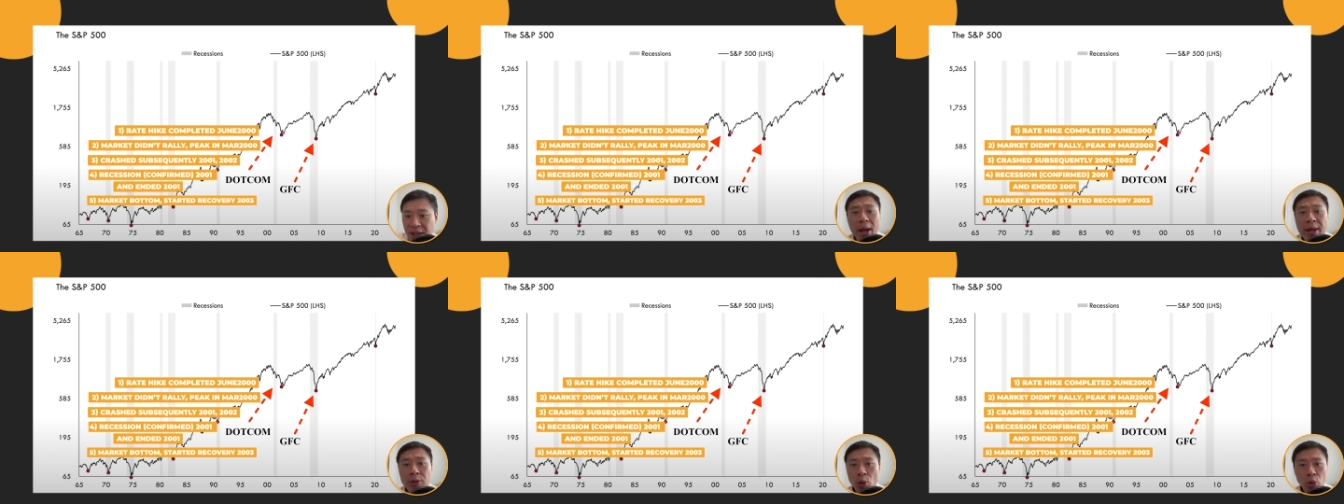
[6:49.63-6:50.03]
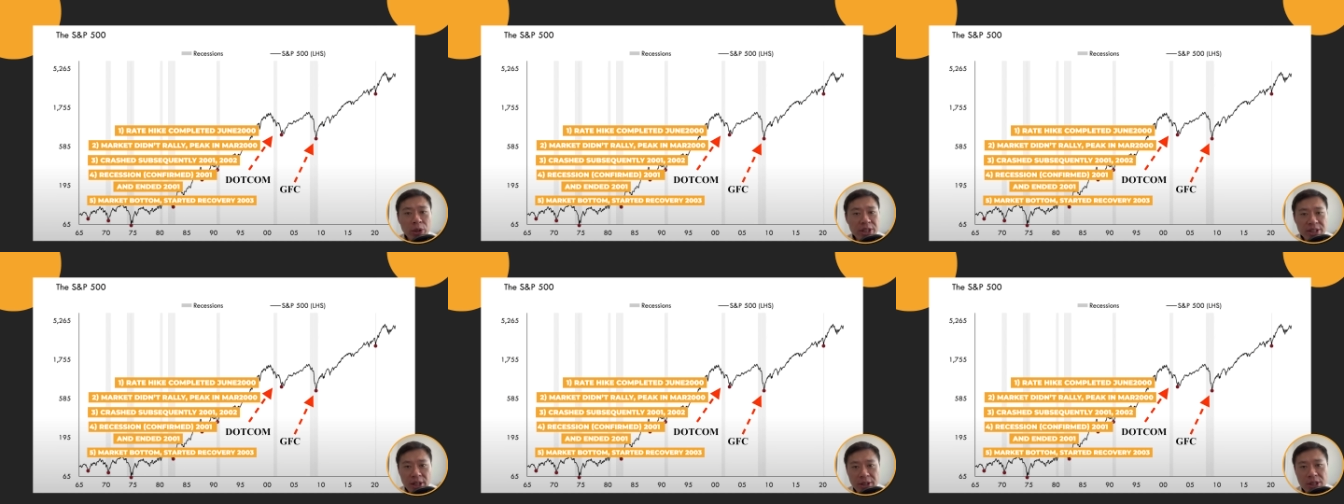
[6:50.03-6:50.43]
and
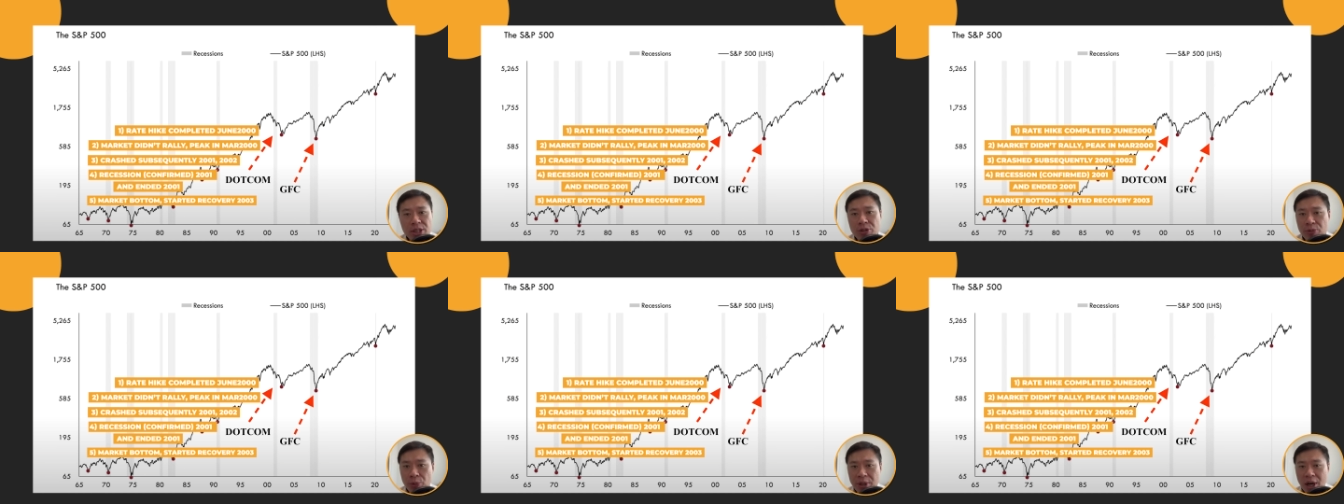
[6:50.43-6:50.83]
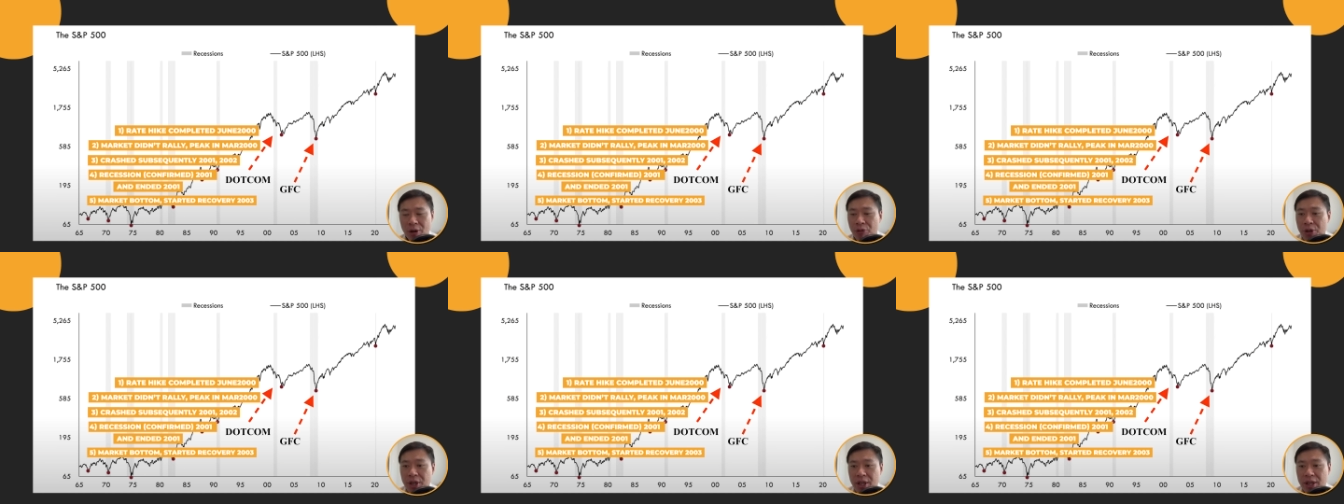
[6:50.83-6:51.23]
only started its
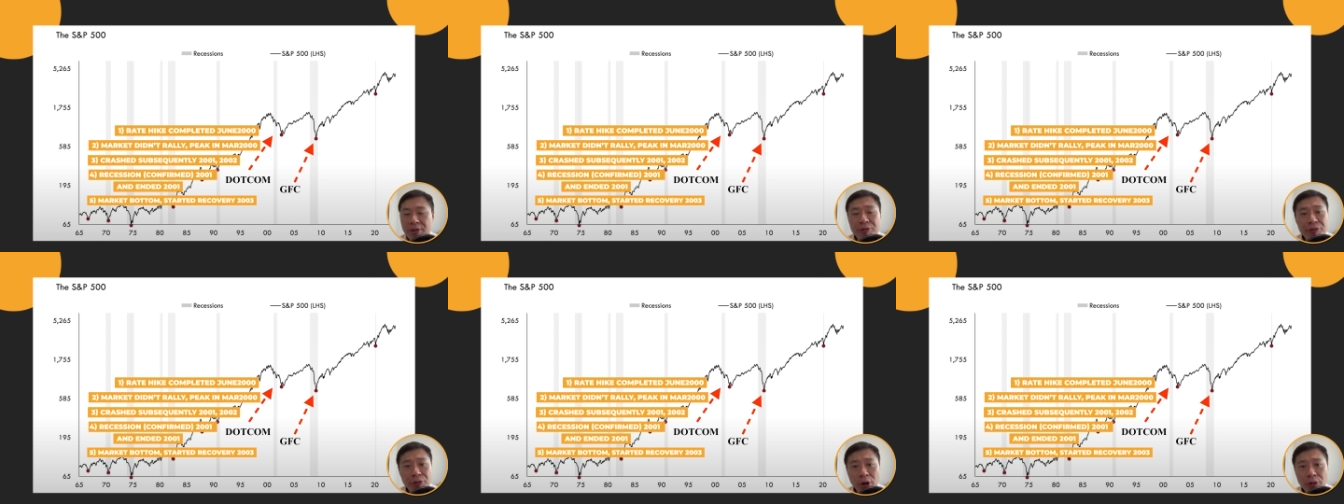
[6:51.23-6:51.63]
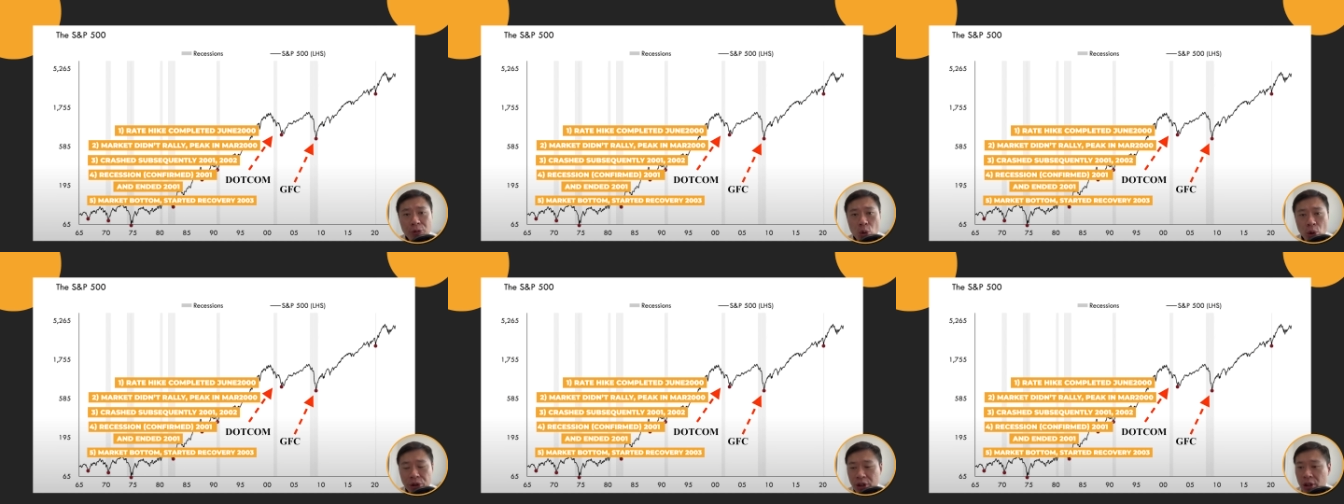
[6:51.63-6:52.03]
recovery in 4th
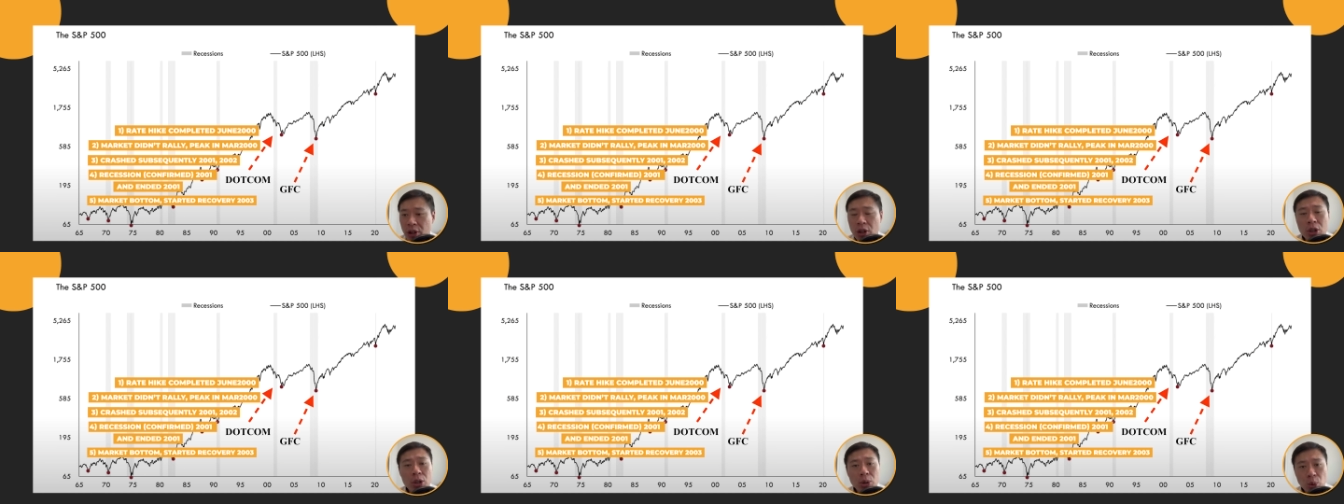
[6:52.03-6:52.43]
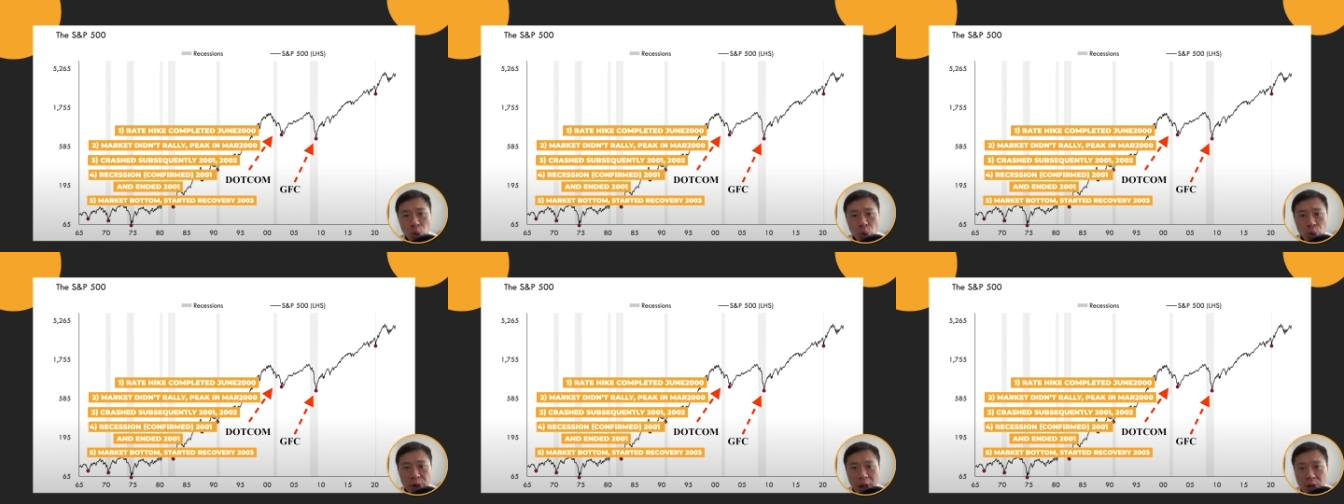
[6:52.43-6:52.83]
quarter
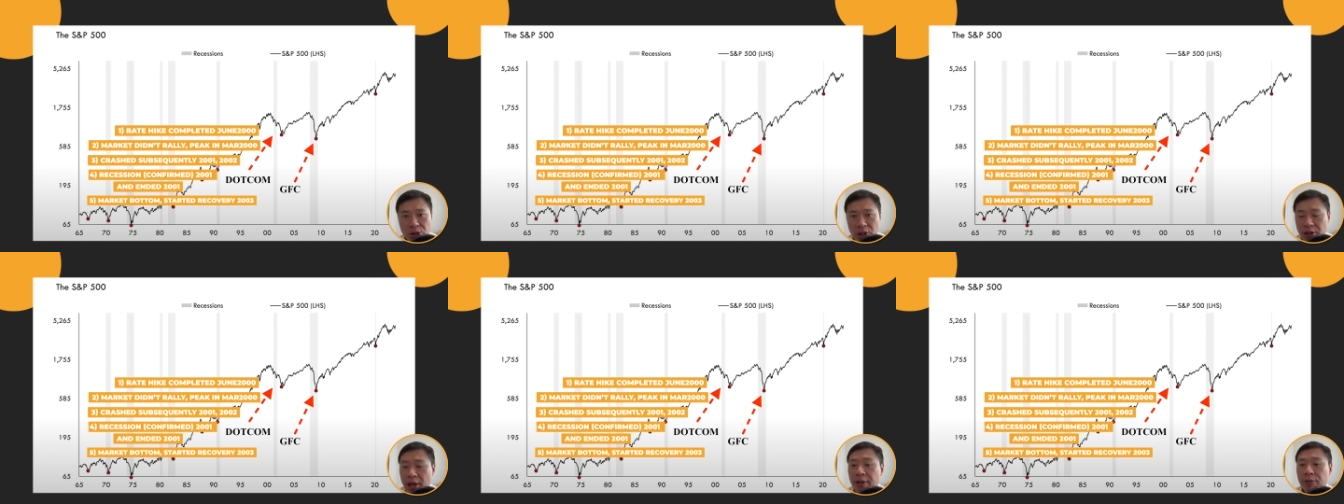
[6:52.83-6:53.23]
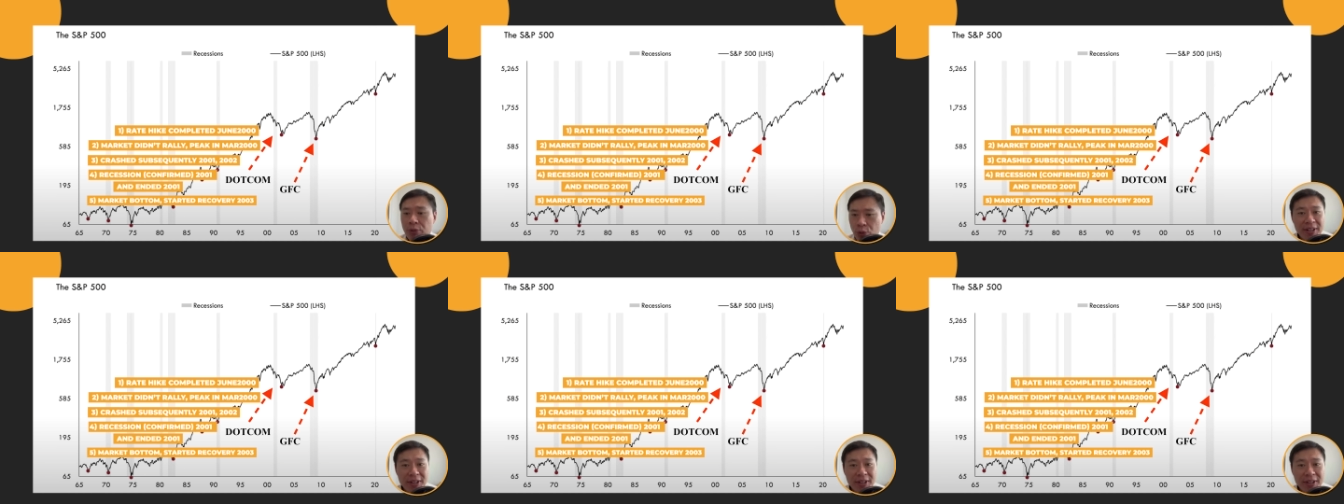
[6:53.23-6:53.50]
2000.